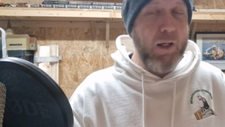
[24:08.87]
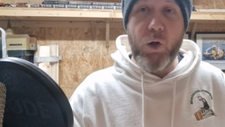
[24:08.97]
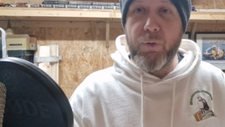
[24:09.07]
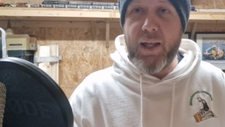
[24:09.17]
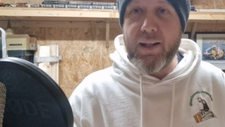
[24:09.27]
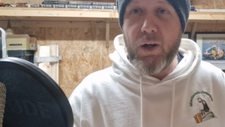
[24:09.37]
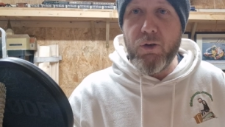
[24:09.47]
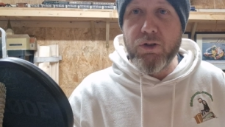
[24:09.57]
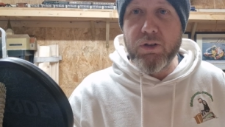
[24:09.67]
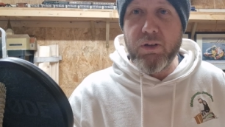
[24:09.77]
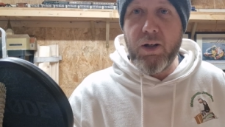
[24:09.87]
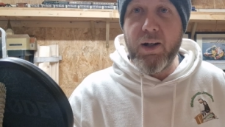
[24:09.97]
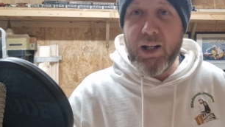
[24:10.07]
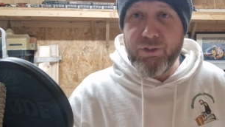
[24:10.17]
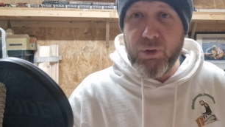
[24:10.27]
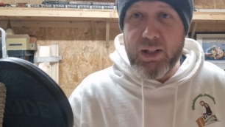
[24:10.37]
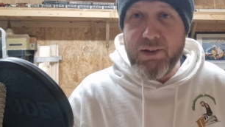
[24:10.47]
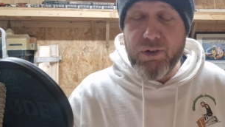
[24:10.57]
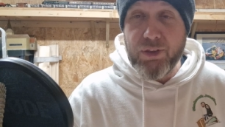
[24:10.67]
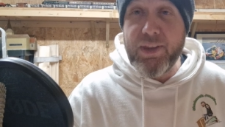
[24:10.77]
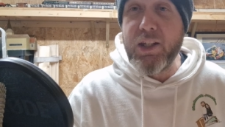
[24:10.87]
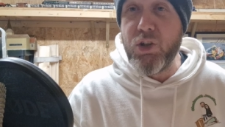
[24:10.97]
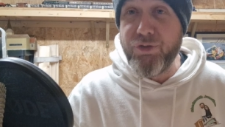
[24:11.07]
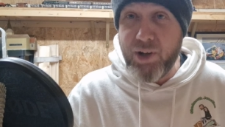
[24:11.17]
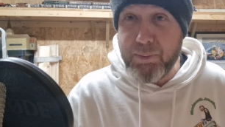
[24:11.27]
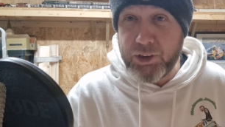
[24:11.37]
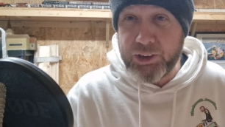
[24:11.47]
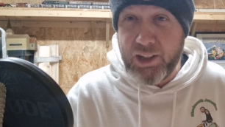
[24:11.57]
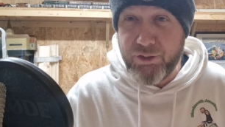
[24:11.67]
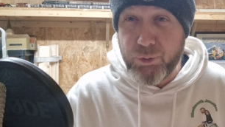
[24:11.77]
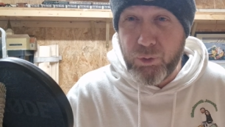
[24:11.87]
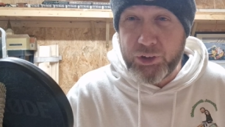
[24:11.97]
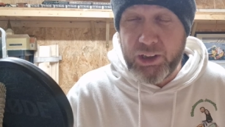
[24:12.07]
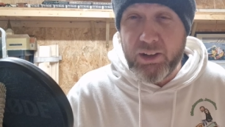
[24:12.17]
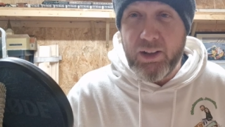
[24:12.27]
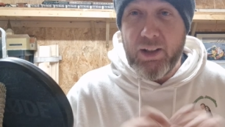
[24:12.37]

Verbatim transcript: and on that note, I'm gonna love you and leave you. Thank you very much again for watching,